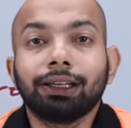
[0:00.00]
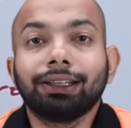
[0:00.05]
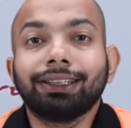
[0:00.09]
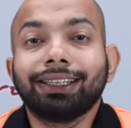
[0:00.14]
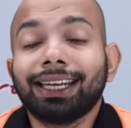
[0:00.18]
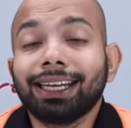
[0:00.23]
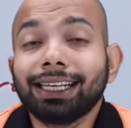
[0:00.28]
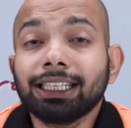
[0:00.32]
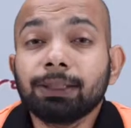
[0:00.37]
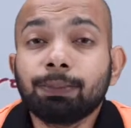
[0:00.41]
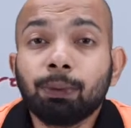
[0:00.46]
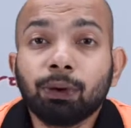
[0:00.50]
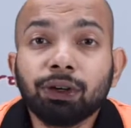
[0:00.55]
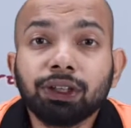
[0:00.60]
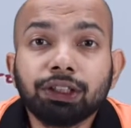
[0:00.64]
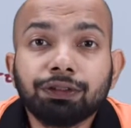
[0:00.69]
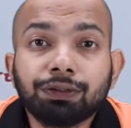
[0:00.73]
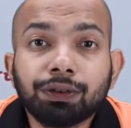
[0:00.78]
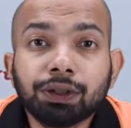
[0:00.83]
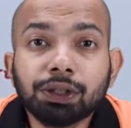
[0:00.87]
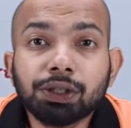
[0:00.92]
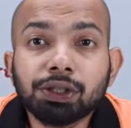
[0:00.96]
The next point
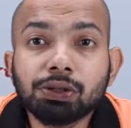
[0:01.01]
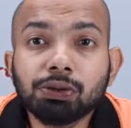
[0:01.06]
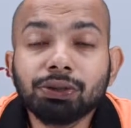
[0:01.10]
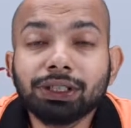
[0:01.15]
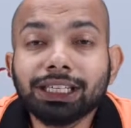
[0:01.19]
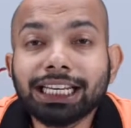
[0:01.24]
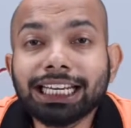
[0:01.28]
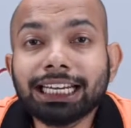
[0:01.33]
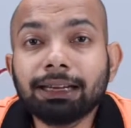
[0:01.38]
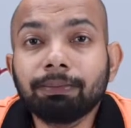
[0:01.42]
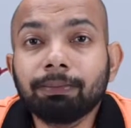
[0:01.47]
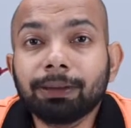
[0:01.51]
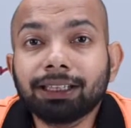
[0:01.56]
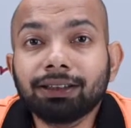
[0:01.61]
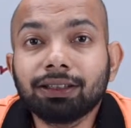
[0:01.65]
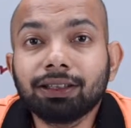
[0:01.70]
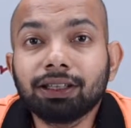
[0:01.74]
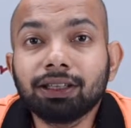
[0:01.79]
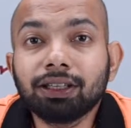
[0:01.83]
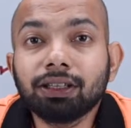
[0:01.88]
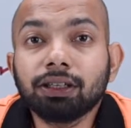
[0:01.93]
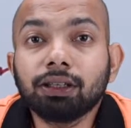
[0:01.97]
refers to take
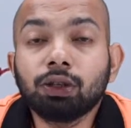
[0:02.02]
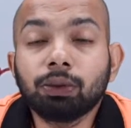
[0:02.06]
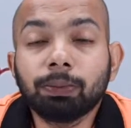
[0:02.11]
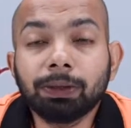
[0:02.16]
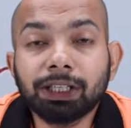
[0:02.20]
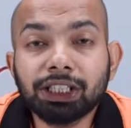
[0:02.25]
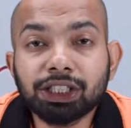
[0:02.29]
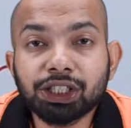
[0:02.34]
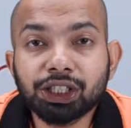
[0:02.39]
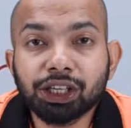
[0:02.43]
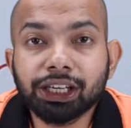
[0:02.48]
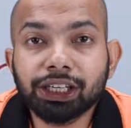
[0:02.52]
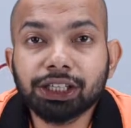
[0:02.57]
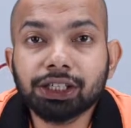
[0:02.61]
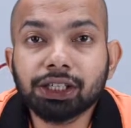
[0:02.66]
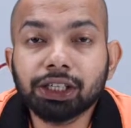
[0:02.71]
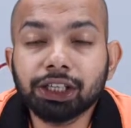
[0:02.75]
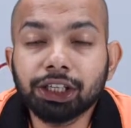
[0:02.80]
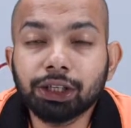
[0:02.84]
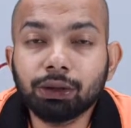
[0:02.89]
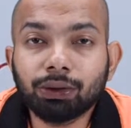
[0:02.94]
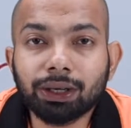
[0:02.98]
method to be
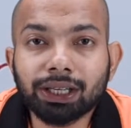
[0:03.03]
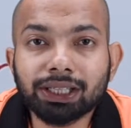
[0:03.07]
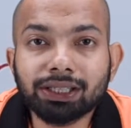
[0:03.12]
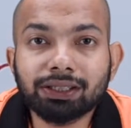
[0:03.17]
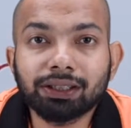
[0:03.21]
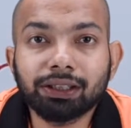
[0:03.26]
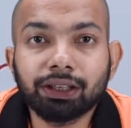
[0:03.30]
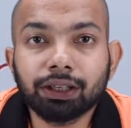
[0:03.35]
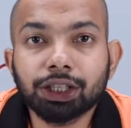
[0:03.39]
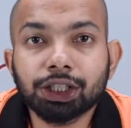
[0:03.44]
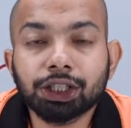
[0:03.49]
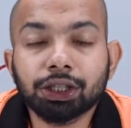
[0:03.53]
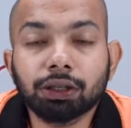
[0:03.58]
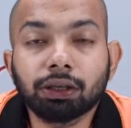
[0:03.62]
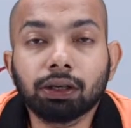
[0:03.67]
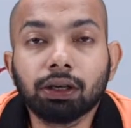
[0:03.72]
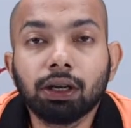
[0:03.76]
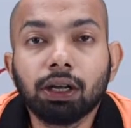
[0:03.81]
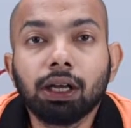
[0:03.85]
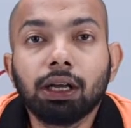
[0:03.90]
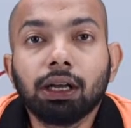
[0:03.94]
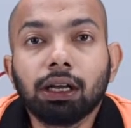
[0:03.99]
changed into consideration.
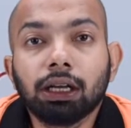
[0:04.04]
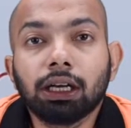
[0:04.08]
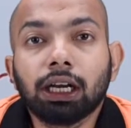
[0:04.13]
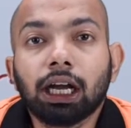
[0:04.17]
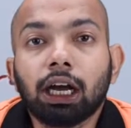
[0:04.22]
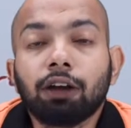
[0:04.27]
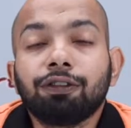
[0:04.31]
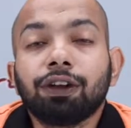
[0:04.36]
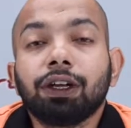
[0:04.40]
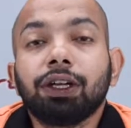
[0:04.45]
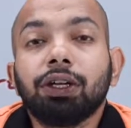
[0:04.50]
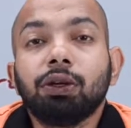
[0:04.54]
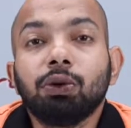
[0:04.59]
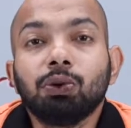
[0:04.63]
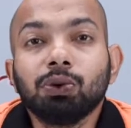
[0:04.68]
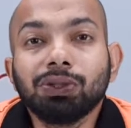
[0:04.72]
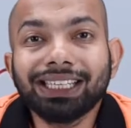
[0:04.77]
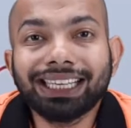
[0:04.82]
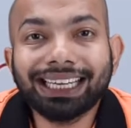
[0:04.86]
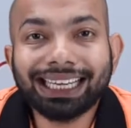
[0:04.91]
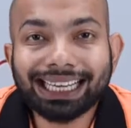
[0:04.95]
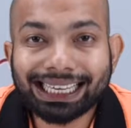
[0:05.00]
Now, if you're
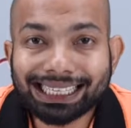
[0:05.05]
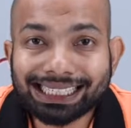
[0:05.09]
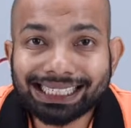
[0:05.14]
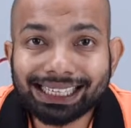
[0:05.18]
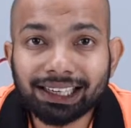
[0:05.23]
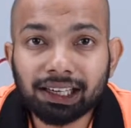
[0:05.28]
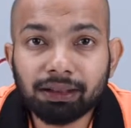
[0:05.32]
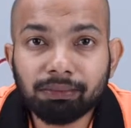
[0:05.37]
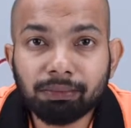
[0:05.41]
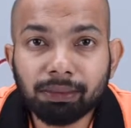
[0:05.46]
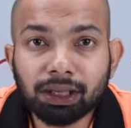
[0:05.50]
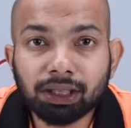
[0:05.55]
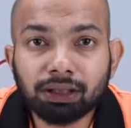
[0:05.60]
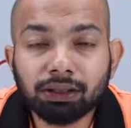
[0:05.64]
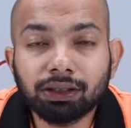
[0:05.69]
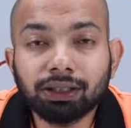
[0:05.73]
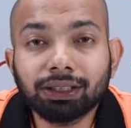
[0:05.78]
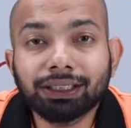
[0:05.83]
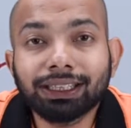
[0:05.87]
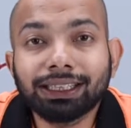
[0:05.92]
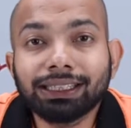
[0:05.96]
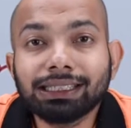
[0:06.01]
using SLM
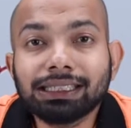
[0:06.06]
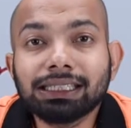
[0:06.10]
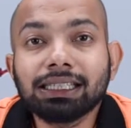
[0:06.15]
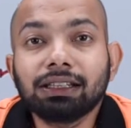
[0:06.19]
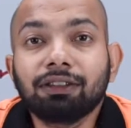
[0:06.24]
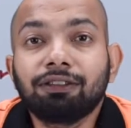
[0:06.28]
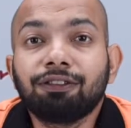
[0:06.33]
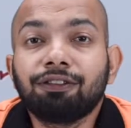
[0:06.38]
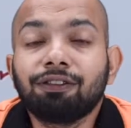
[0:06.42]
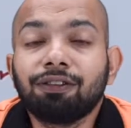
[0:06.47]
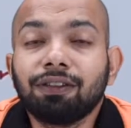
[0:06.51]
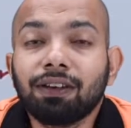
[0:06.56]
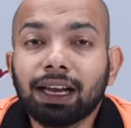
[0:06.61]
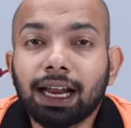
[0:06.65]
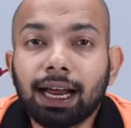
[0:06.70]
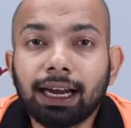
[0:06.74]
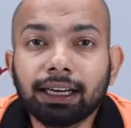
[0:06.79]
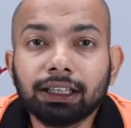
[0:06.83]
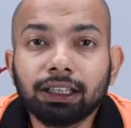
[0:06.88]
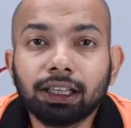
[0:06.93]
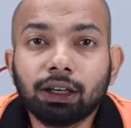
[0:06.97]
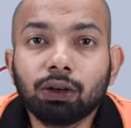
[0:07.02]
method, there is a
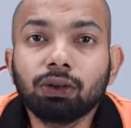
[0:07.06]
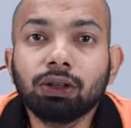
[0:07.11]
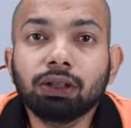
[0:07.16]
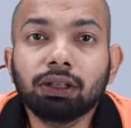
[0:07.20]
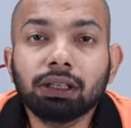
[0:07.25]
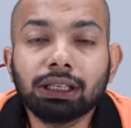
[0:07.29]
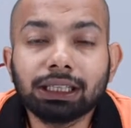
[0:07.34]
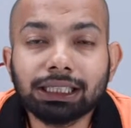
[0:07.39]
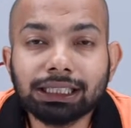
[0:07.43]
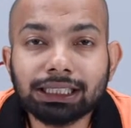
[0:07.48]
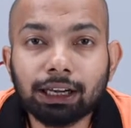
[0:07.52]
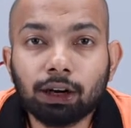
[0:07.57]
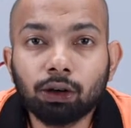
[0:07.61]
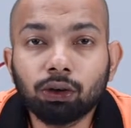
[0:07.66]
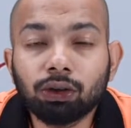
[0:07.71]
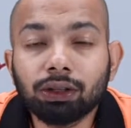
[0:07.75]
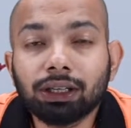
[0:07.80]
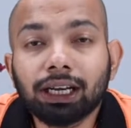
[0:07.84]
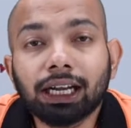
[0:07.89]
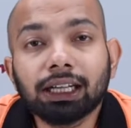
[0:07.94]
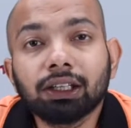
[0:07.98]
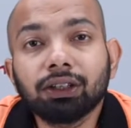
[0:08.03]
flat out discount,
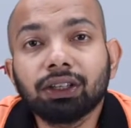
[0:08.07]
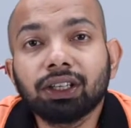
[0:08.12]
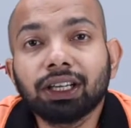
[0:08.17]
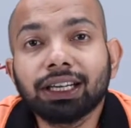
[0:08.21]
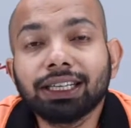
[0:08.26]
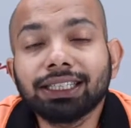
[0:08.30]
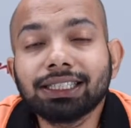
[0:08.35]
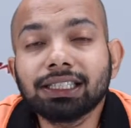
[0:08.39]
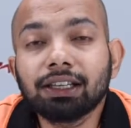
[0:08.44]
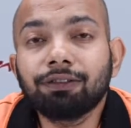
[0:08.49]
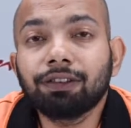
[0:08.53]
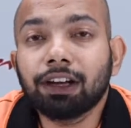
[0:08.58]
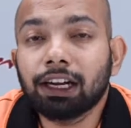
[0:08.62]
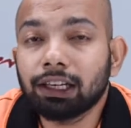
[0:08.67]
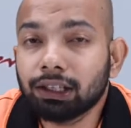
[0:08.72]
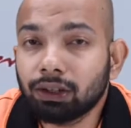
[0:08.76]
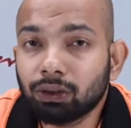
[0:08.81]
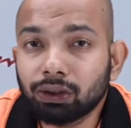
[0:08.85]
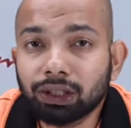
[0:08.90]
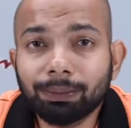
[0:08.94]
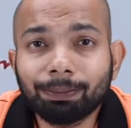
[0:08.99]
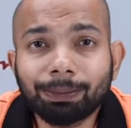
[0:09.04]
or rather you can say
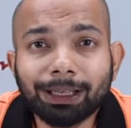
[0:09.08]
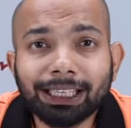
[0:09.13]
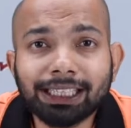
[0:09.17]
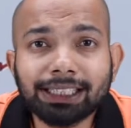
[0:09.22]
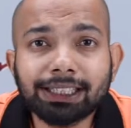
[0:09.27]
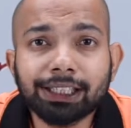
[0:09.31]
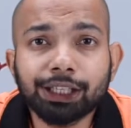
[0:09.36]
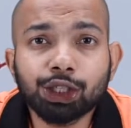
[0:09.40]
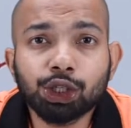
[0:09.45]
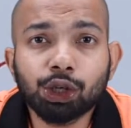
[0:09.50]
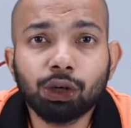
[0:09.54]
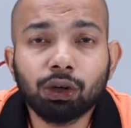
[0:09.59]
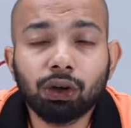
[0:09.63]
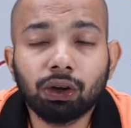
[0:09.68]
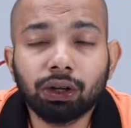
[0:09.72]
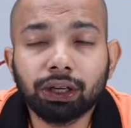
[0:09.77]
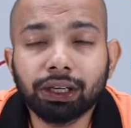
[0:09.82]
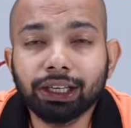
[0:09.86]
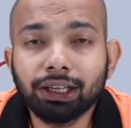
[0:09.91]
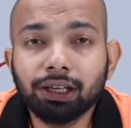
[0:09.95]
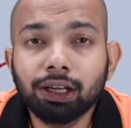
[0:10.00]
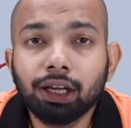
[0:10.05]
flat out depreciation
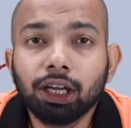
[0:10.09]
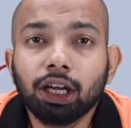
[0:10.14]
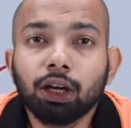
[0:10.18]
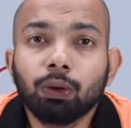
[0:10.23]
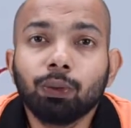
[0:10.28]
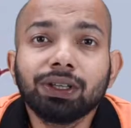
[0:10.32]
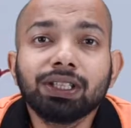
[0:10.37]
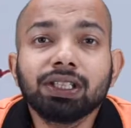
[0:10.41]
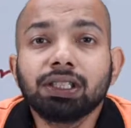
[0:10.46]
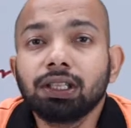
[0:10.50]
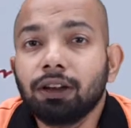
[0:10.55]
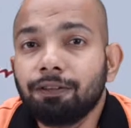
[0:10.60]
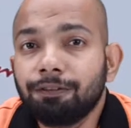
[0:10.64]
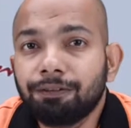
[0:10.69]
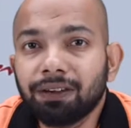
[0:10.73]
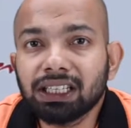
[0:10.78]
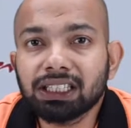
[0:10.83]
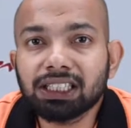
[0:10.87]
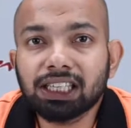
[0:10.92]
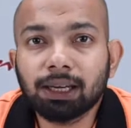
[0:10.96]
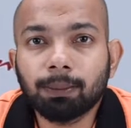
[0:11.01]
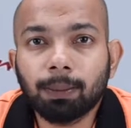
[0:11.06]
on it, which is a
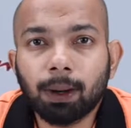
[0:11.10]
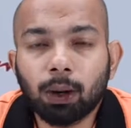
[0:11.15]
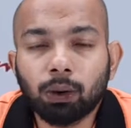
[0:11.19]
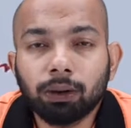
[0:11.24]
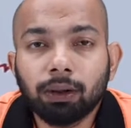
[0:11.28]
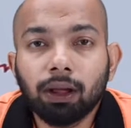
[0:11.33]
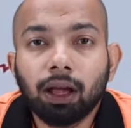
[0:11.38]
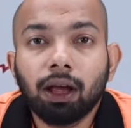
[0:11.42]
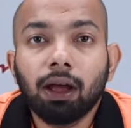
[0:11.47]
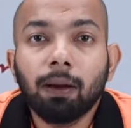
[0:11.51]
fixed amount.